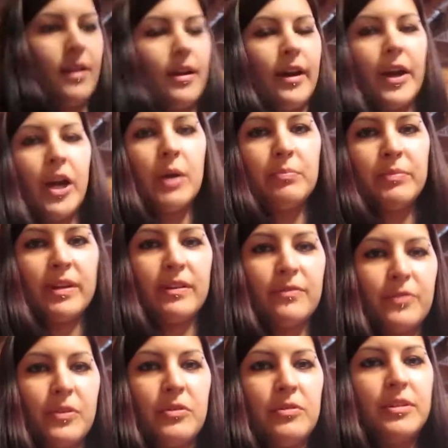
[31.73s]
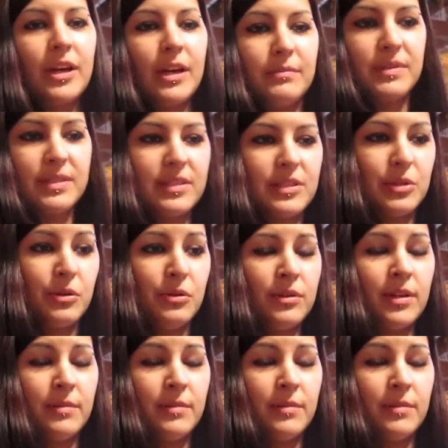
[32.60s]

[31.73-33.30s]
I hope my food comes soon.